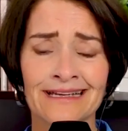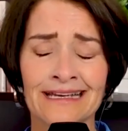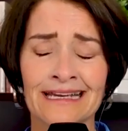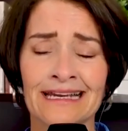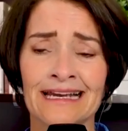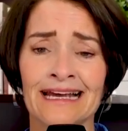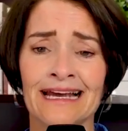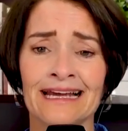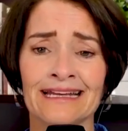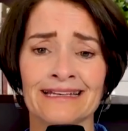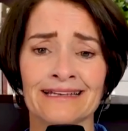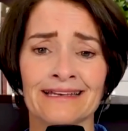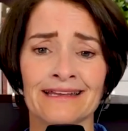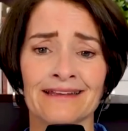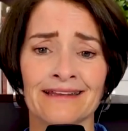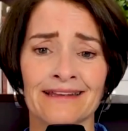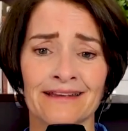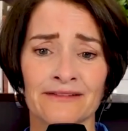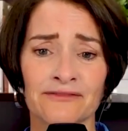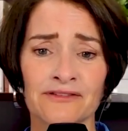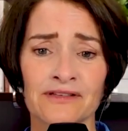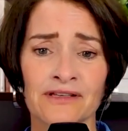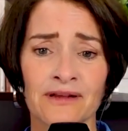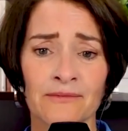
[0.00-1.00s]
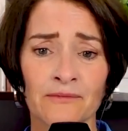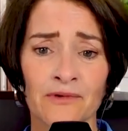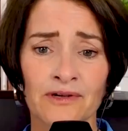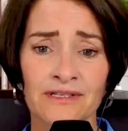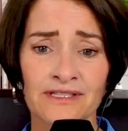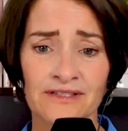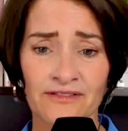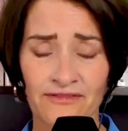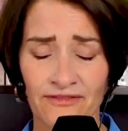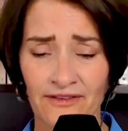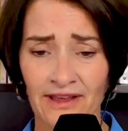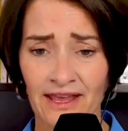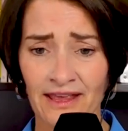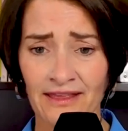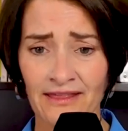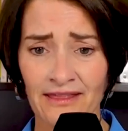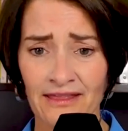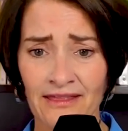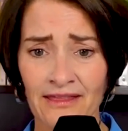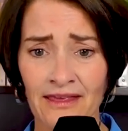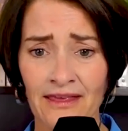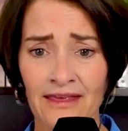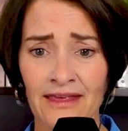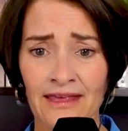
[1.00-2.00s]
And if someone's
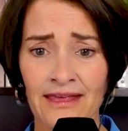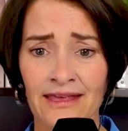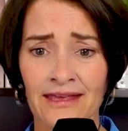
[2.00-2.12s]
faith